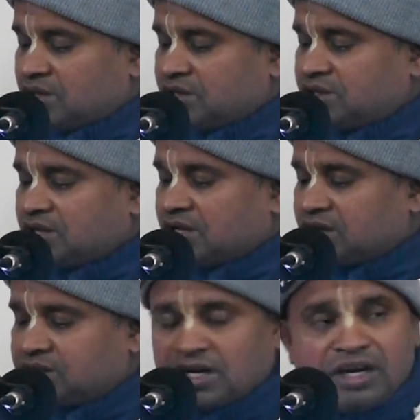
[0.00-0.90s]
this thing
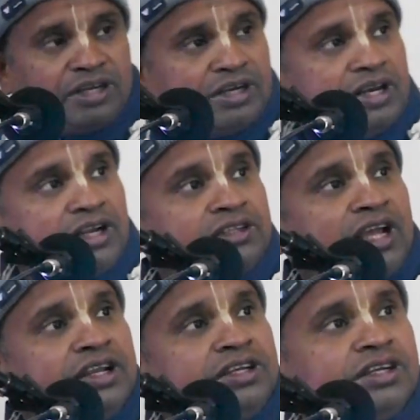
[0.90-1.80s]
has started, like
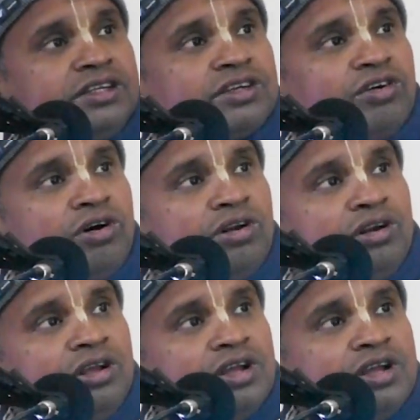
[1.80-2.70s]
scientists
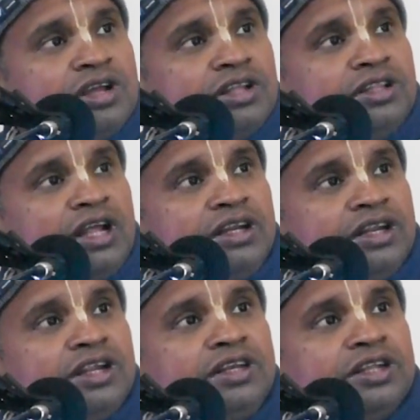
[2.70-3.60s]
call that
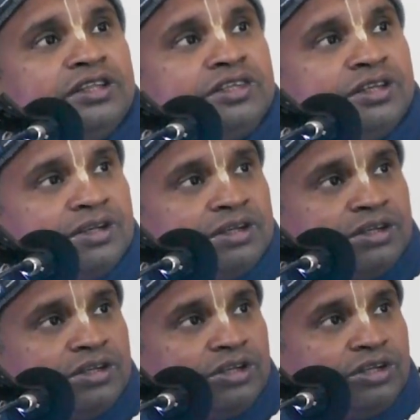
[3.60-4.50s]
it is
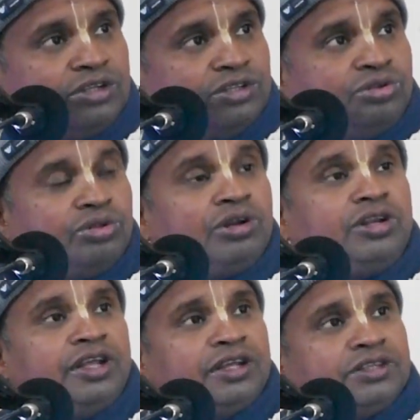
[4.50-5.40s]

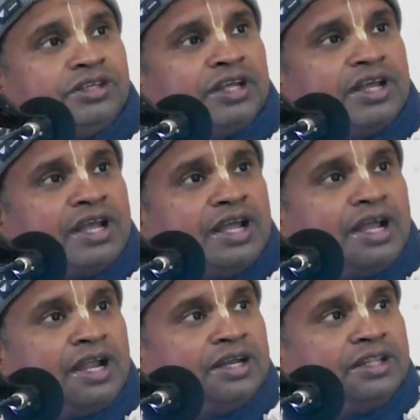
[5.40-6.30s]
genetics,
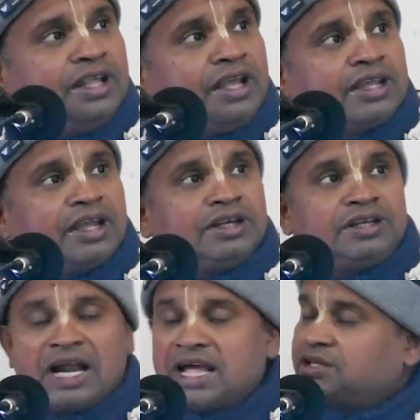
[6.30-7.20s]
and they can
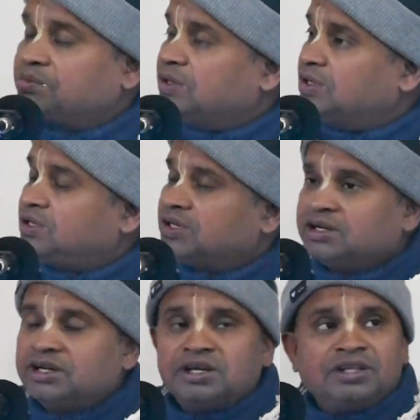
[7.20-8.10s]
transmit
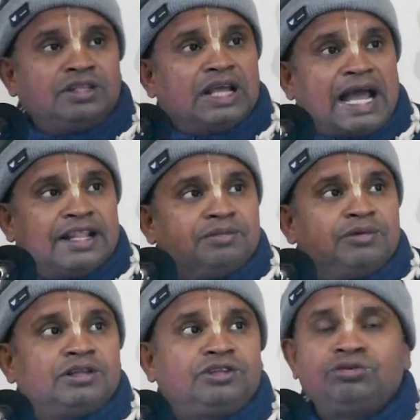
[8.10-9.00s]
the
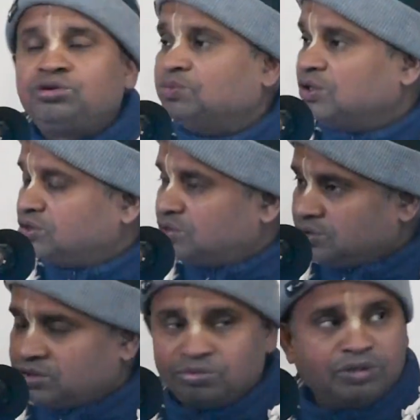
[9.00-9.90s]
animal to
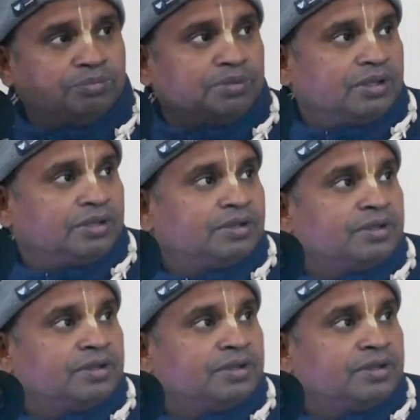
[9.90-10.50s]
human being.